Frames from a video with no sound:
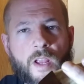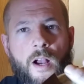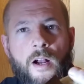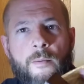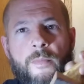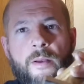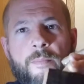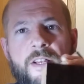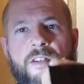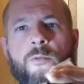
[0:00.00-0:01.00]
And
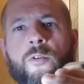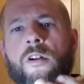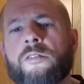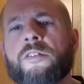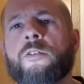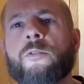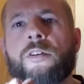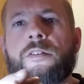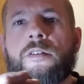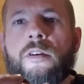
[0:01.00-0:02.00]
basically what I'll do
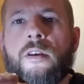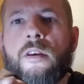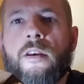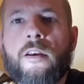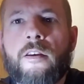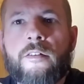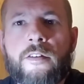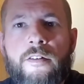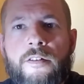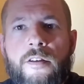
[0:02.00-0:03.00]
is,
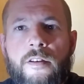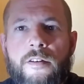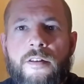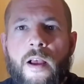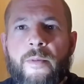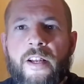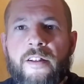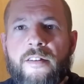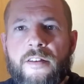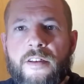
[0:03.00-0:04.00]
you can see this, I mean,
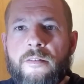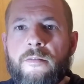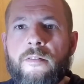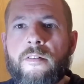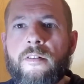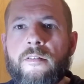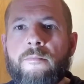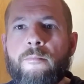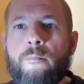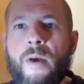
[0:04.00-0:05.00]
it doesn't
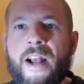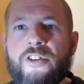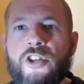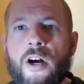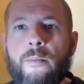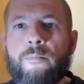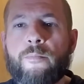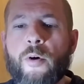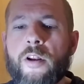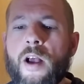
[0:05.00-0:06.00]
match up,
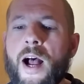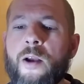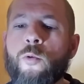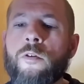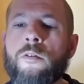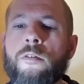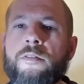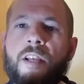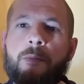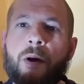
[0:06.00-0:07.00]
but I will
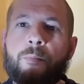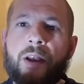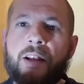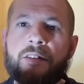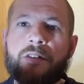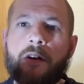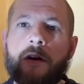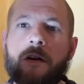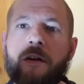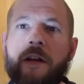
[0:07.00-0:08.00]
take my
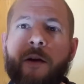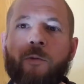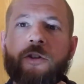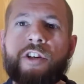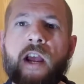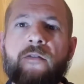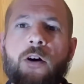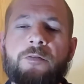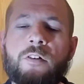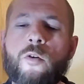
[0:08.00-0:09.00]
bandsaw and I will shave
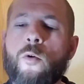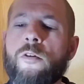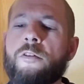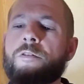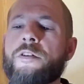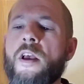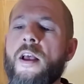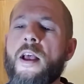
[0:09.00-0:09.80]
off the corners,